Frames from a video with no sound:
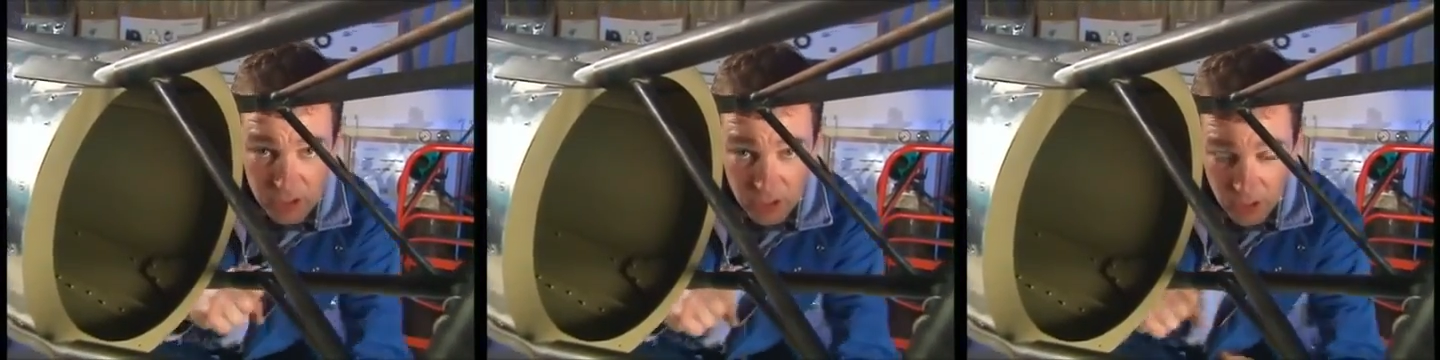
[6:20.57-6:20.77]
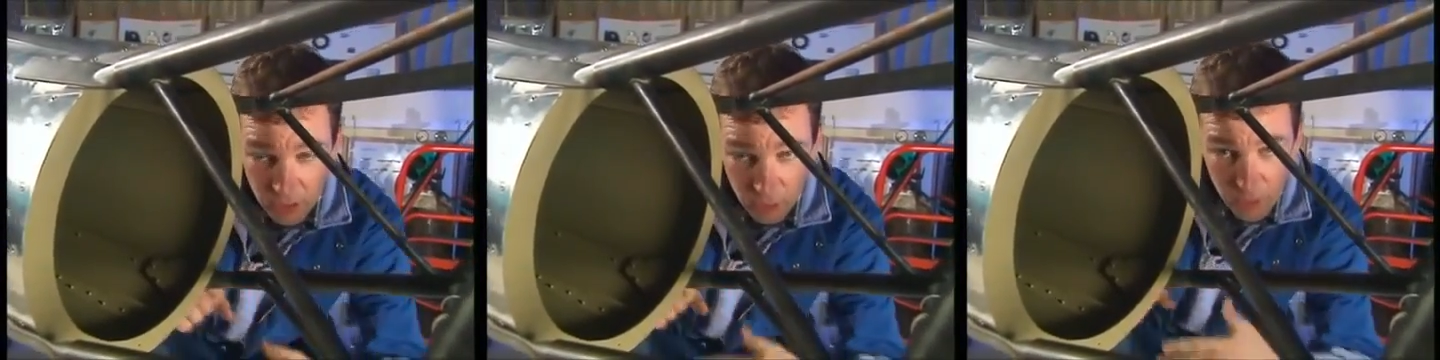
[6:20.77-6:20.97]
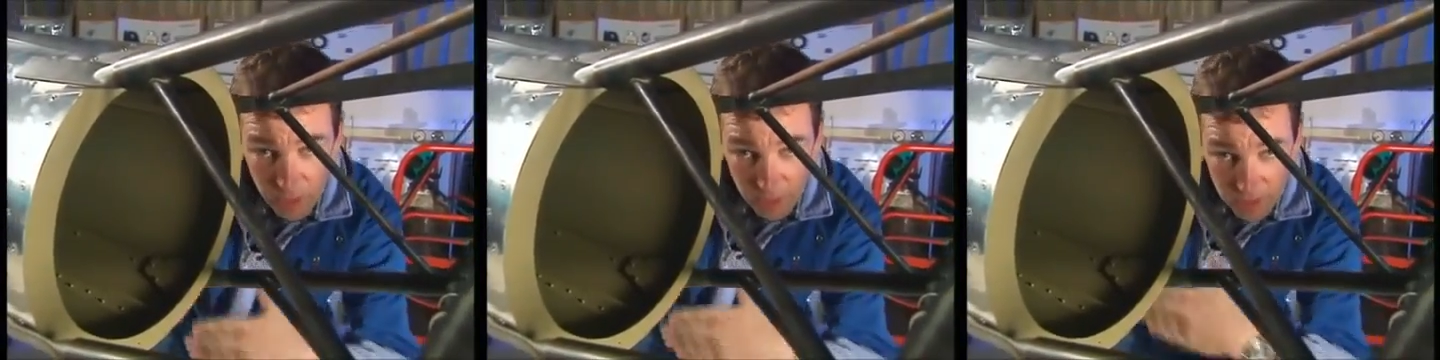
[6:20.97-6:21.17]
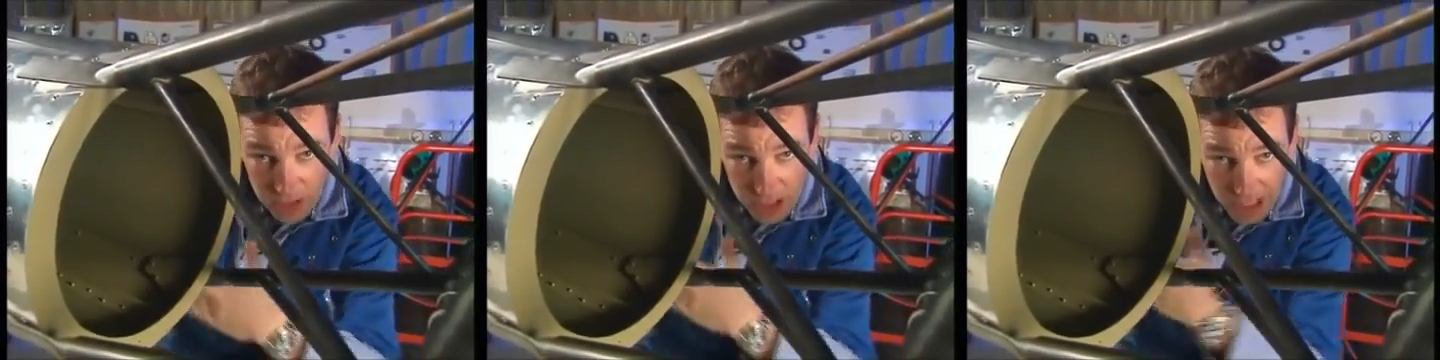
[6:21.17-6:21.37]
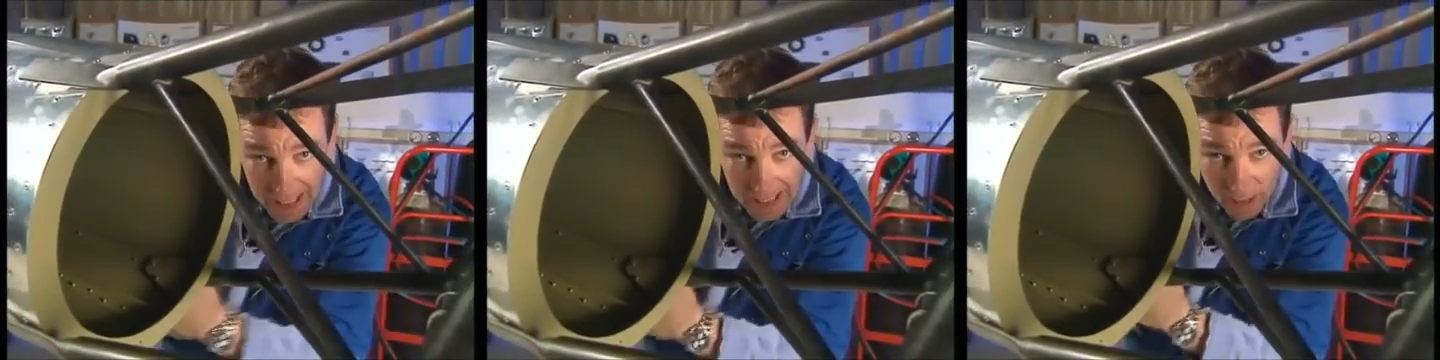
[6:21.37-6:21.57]
so that when the
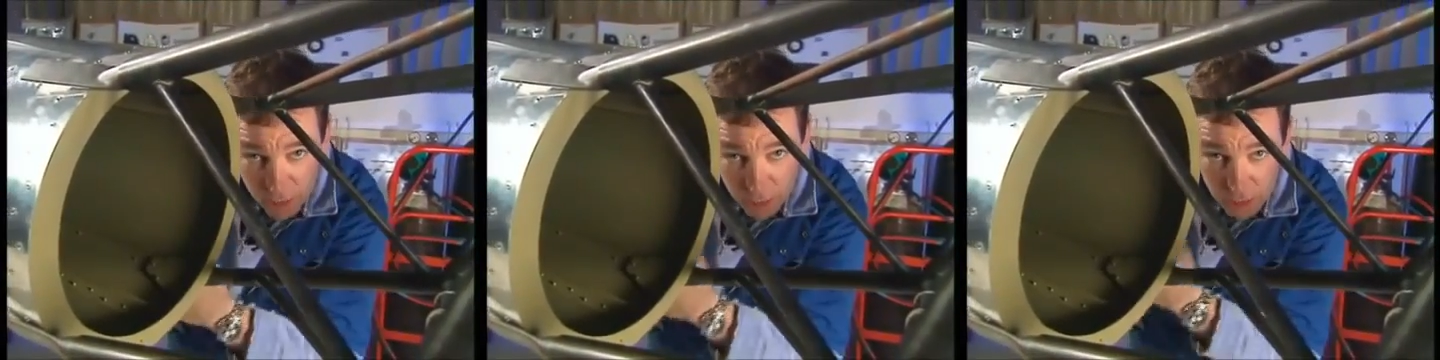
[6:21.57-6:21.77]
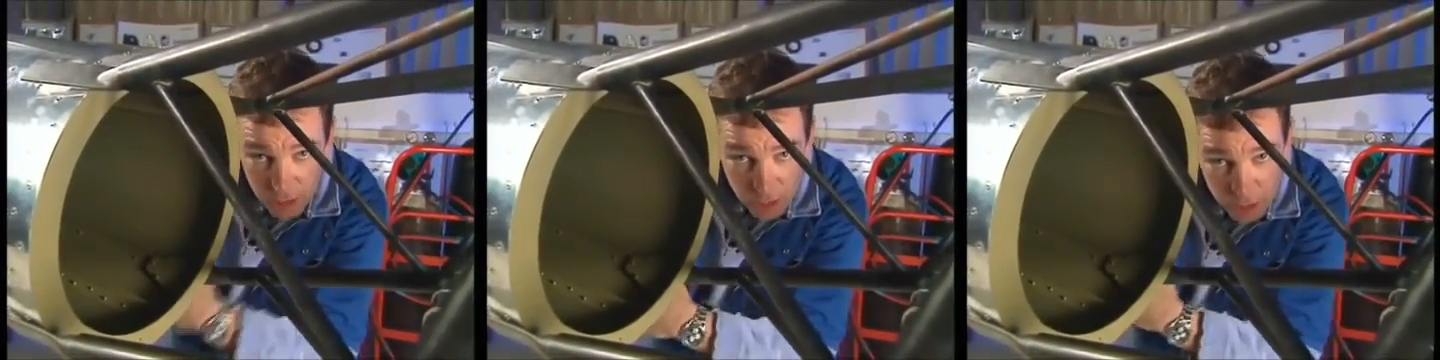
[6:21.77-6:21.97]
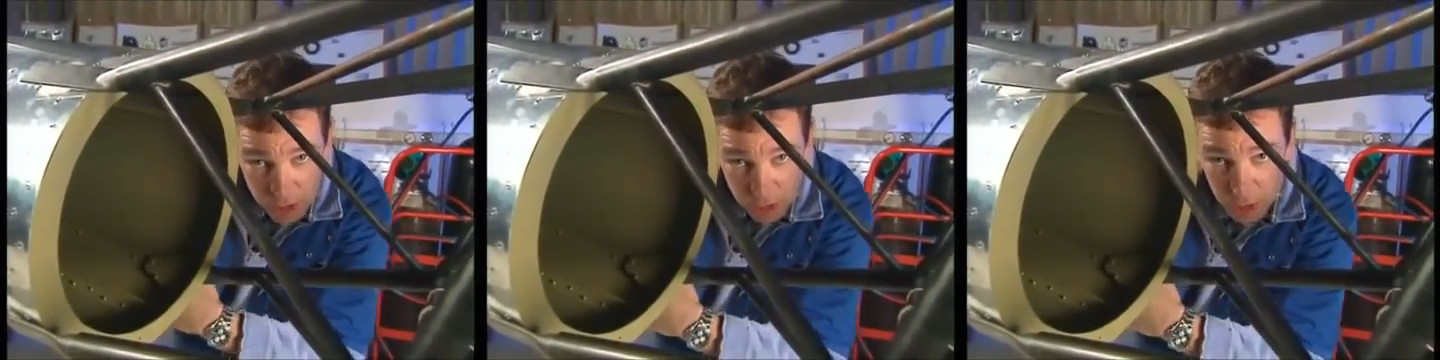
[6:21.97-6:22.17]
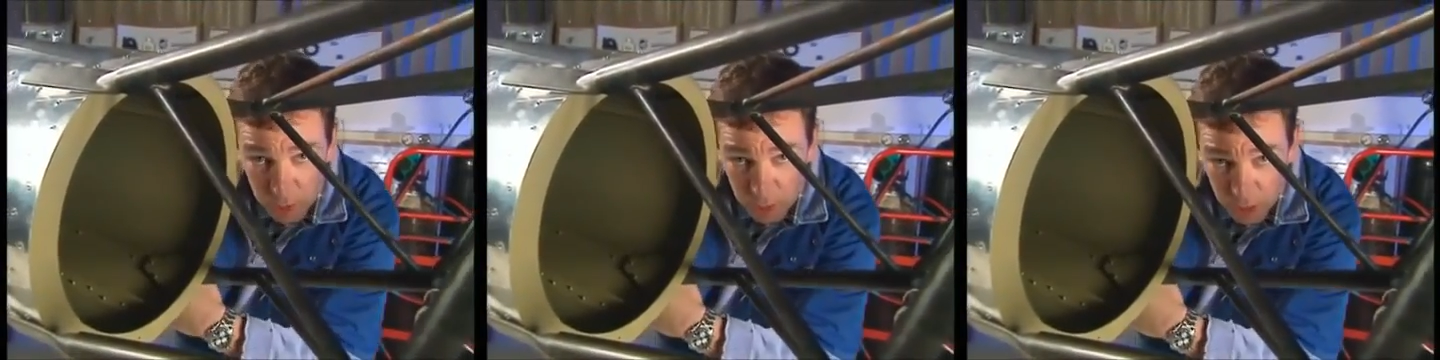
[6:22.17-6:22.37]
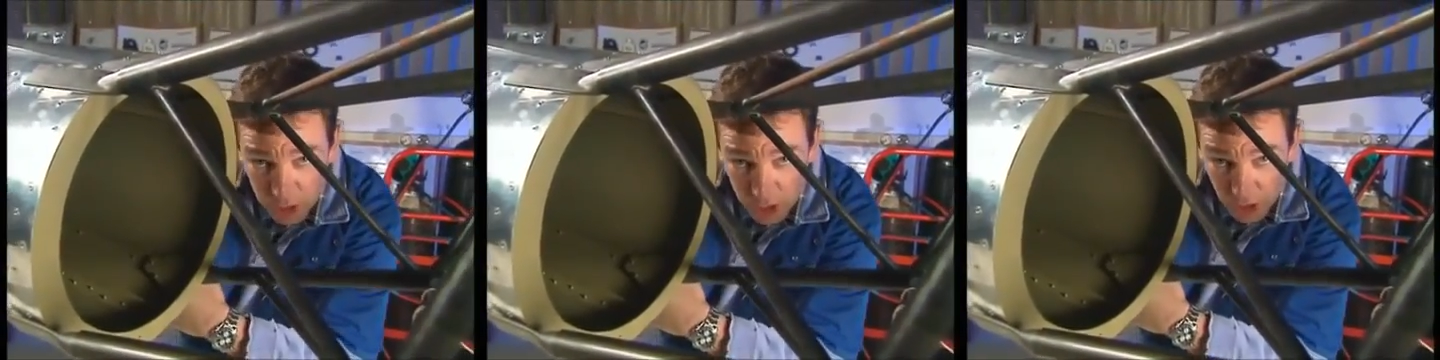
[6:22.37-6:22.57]
tail rotor
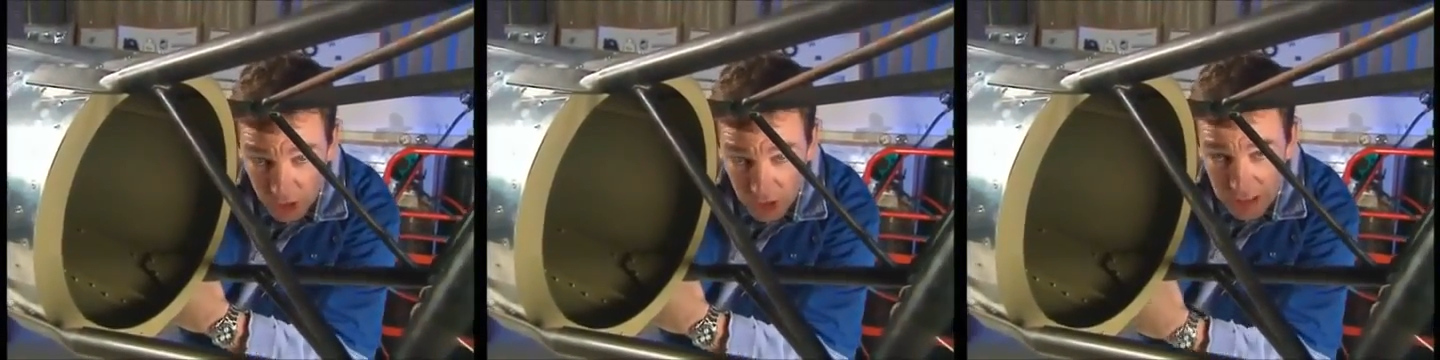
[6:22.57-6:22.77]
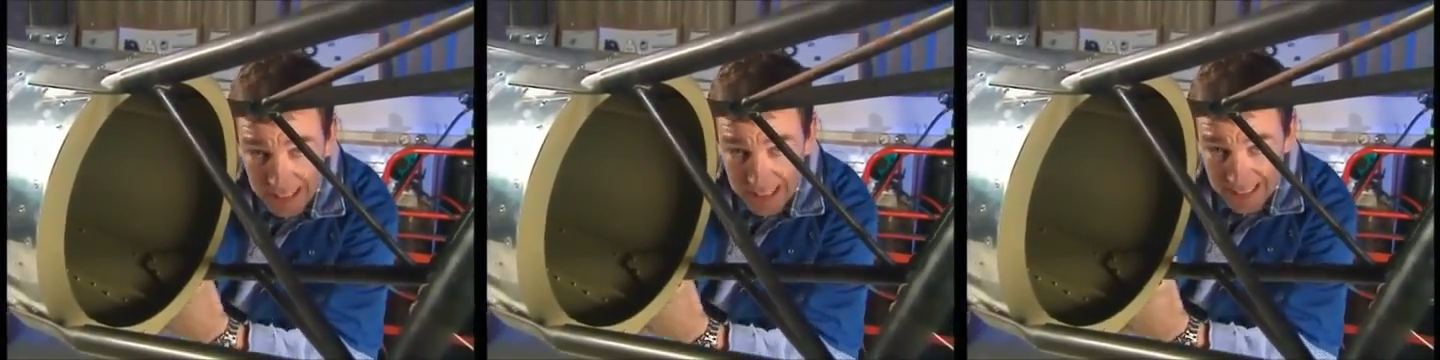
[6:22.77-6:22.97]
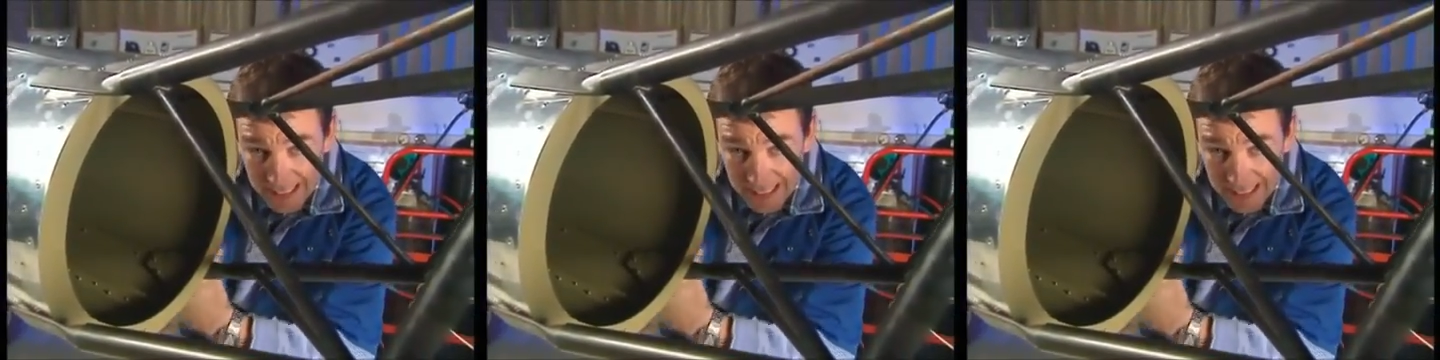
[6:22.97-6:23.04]
is put on,